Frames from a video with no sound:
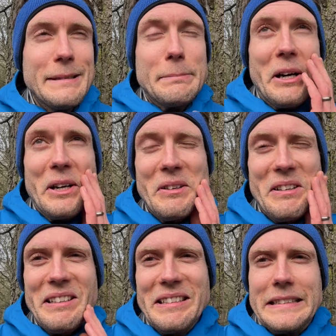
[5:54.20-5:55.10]
the park
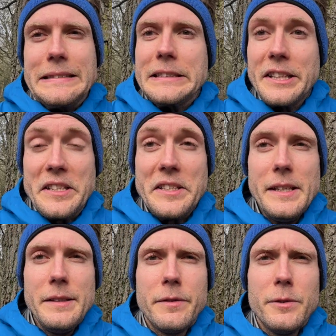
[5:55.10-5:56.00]
run in
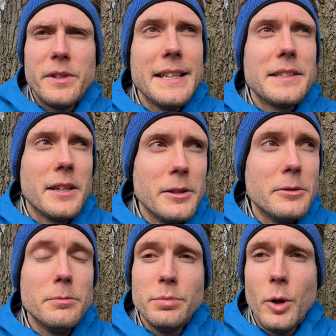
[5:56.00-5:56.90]
1640, so
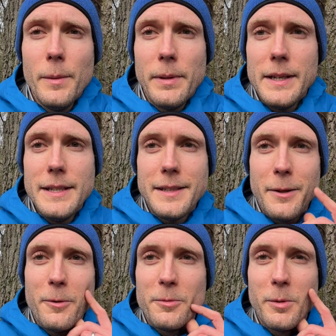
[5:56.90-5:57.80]
quite pleased. I
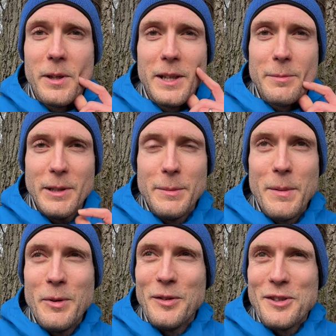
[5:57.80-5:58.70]
thought it was probably going to be a bit
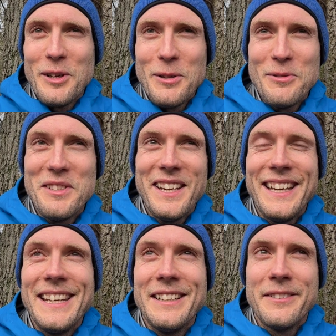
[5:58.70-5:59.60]
more of a struggle
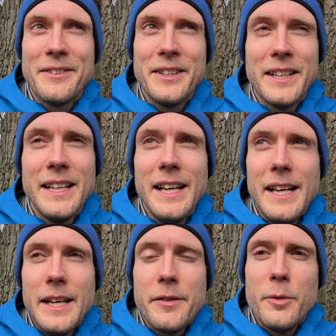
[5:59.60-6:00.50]
today after a
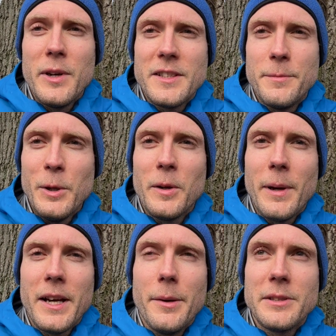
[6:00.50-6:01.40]
few weeks of building
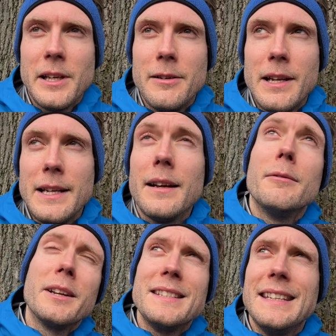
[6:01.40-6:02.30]
back up slowly. Like
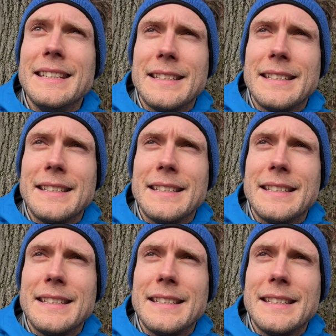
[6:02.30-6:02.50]
when I did